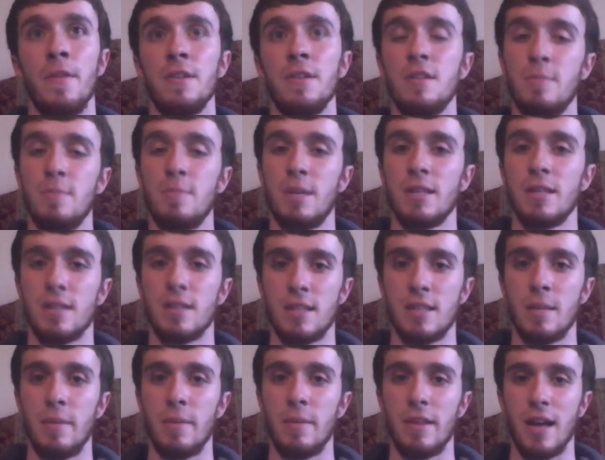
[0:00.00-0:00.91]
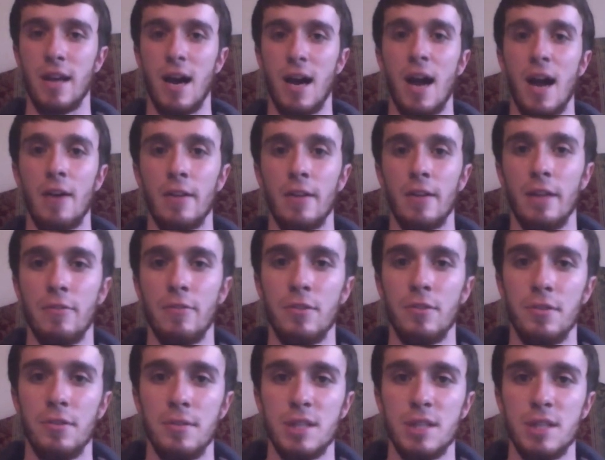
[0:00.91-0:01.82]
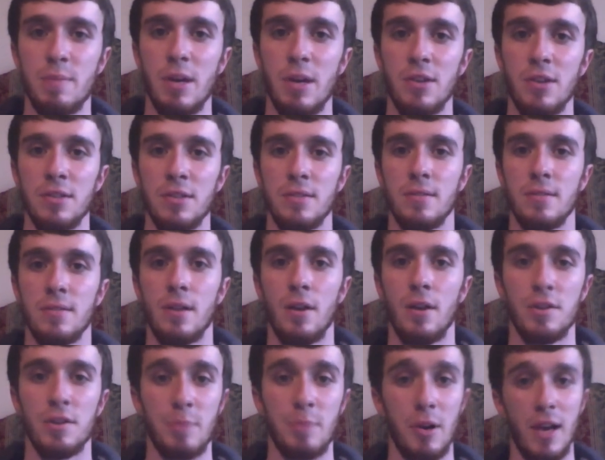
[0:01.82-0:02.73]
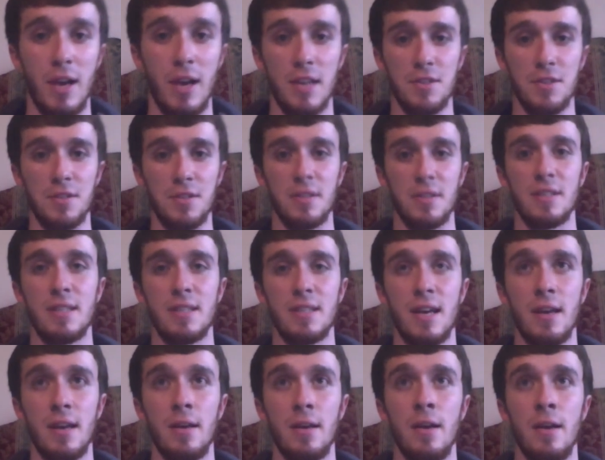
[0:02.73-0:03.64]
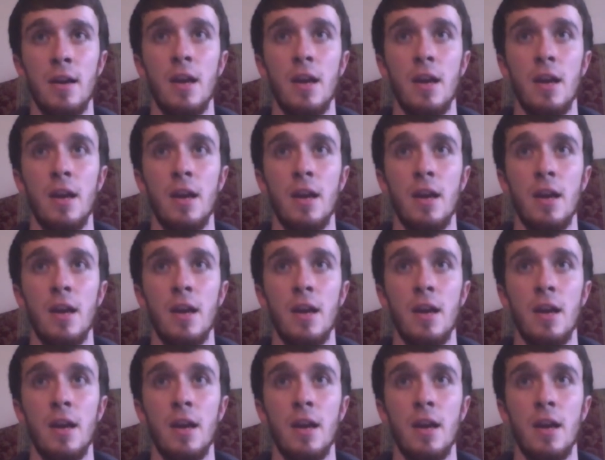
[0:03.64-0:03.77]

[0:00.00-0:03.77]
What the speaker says: is because of some of the higher level spells or spellcasters in this deck.